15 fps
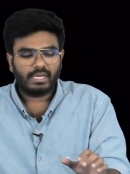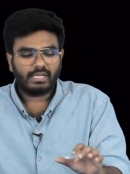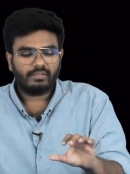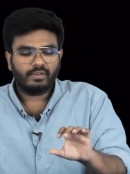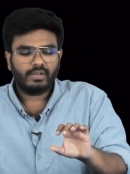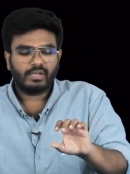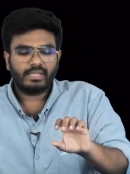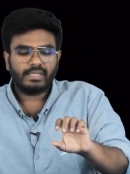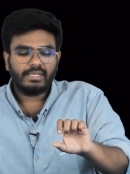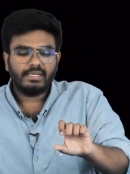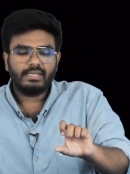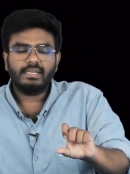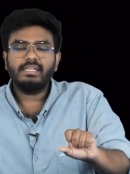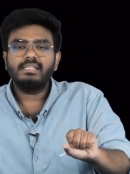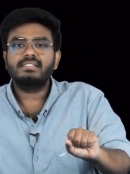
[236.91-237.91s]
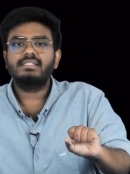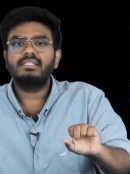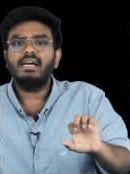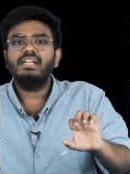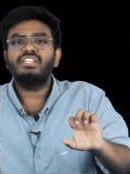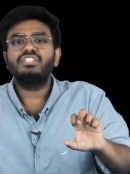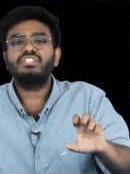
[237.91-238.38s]
It will increase
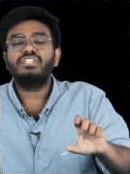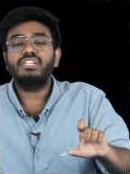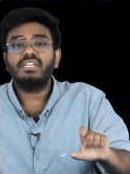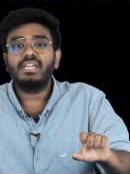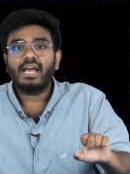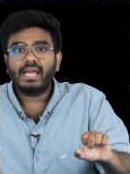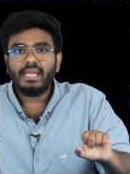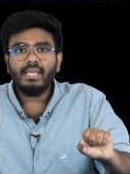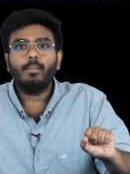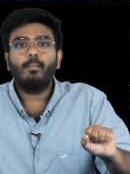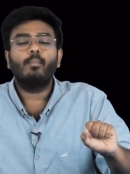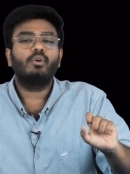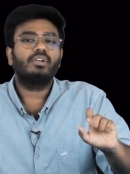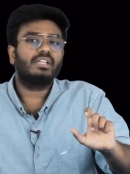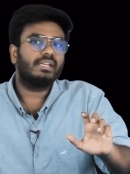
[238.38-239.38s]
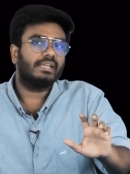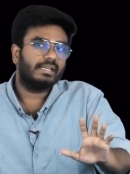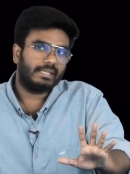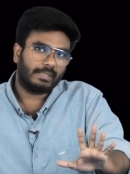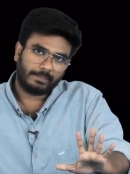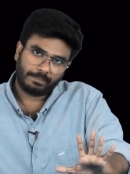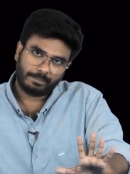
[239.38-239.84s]
the GI
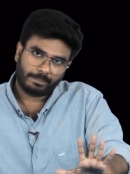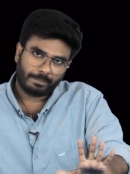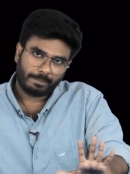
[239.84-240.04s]
motility.